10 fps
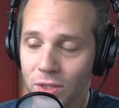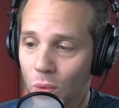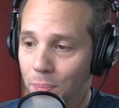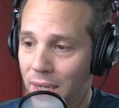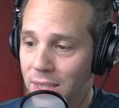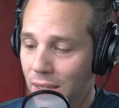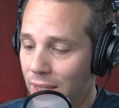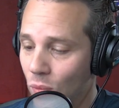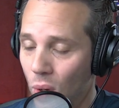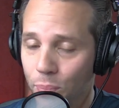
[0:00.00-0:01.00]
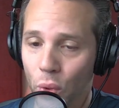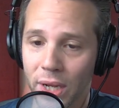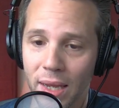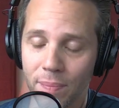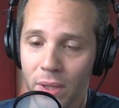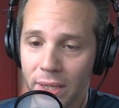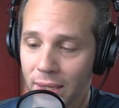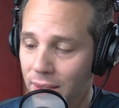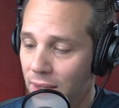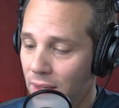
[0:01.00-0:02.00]
so basically 1.8
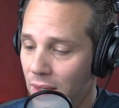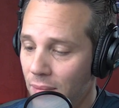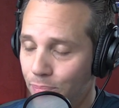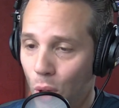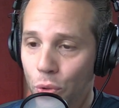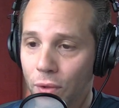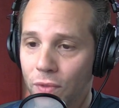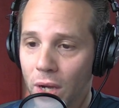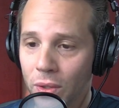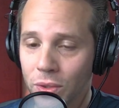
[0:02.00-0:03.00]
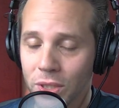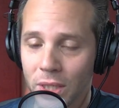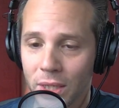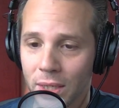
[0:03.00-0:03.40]
million. Both of those,